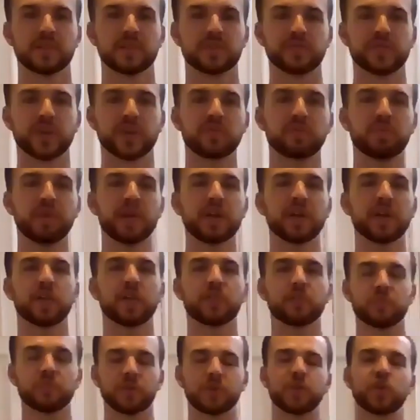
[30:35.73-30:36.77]
Just because
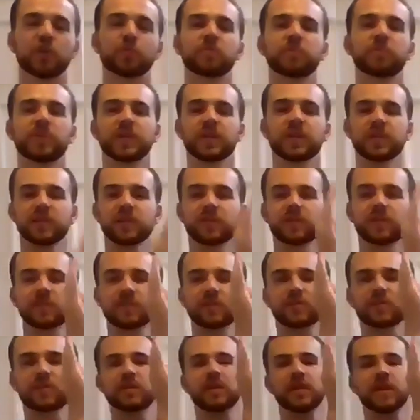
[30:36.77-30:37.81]
we're human
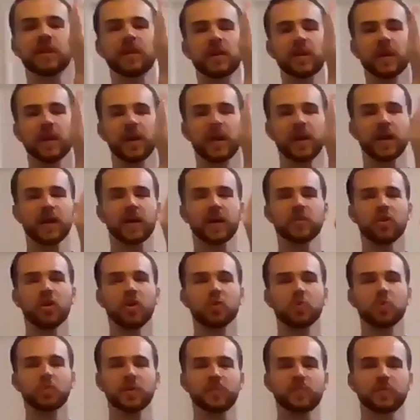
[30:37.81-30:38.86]
beings and
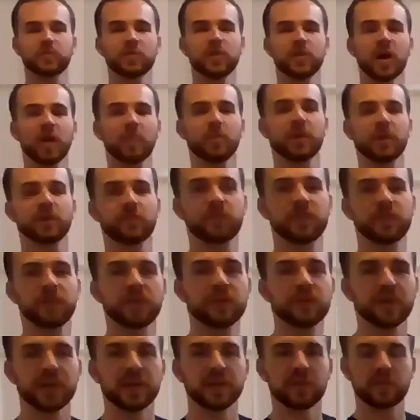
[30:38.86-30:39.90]
our wrists are not made of
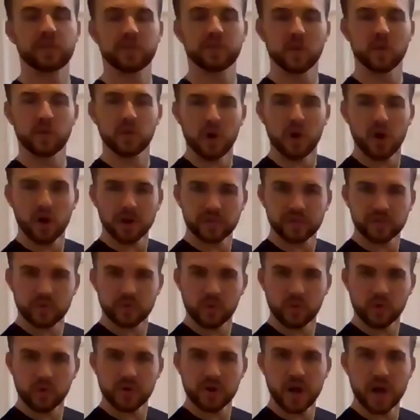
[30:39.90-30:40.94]
steel, and so long as
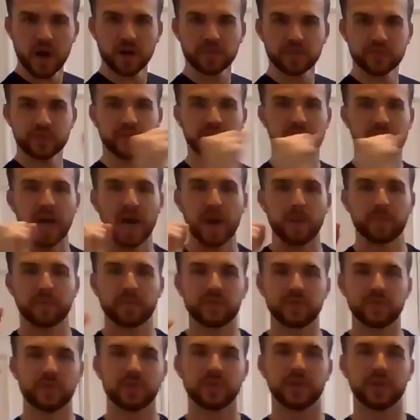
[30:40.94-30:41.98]
you're not just
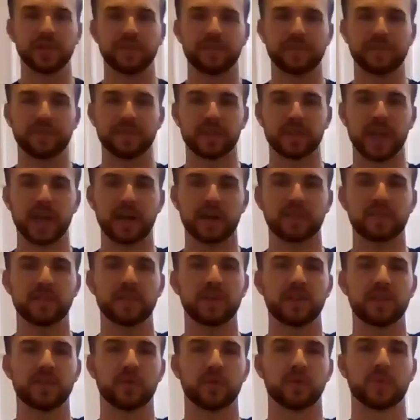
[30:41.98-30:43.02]
absolutely
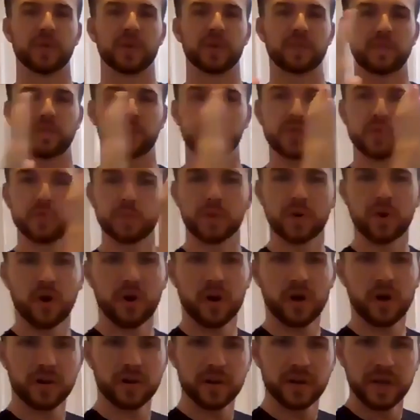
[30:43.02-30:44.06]
flexing your wrist super
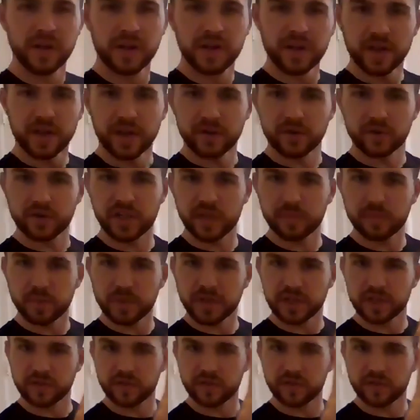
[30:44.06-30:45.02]
hard and you're keeping it